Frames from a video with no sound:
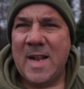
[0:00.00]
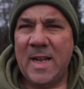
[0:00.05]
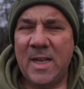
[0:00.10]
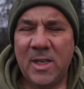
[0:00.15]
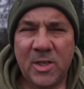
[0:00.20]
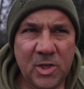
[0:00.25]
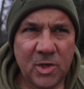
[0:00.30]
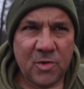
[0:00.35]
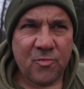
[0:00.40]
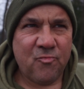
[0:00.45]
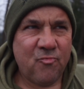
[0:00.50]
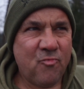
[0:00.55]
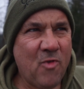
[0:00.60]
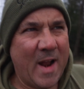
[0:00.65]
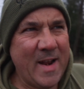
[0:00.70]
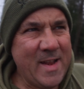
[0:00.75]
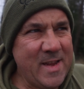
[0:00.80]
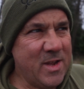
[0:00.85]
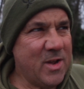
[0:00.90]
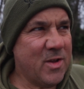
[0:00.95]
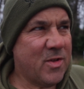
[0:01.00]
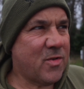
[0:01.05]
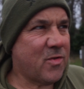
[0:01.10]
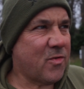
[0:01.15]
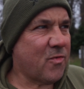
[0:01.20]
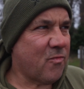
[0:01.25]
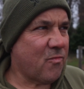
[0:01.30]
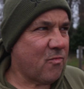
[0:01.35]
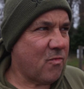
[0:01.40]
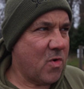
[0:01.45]
Let's just run you
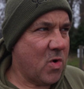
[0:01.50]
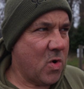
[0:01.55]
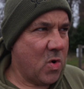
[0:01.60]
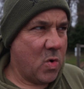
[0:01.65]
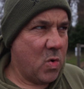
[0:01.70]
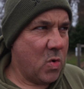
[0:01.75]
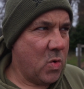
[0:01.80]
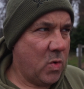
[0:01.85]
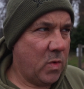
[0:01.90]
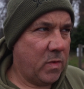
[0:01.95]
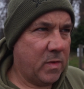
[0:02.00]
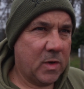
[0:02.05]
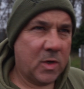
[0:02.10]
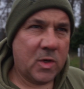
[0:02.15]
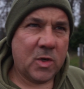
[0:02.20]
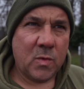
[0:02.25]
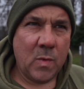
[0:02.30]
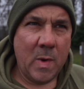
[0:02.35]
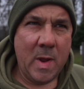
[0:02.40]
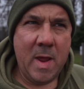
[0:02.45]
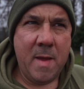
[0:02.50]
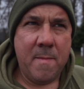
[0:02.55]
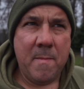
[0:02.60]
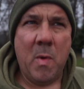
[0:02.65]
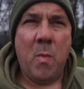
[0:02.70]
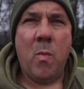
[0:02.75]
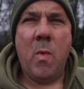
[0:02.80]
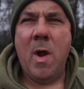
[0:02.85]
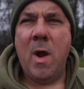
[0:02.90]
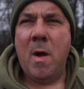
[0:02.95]
through the swim
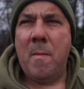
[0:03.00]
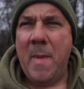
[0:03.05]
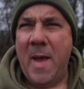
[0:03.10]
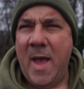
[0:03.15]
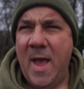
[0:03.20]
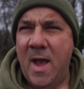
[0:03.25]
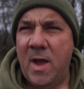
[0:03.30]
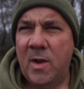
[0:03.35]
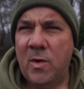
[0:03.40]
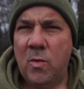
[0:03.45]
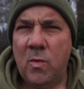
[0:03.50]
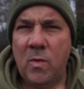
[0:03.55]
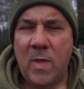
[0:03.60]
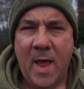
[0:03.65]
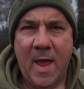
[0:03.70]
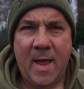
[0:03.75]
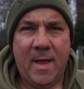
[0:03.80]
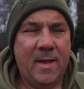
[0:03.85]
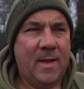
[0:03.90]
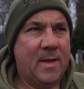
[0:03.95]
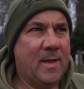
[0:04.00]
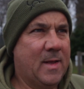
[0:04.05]
and where I'm at and all that.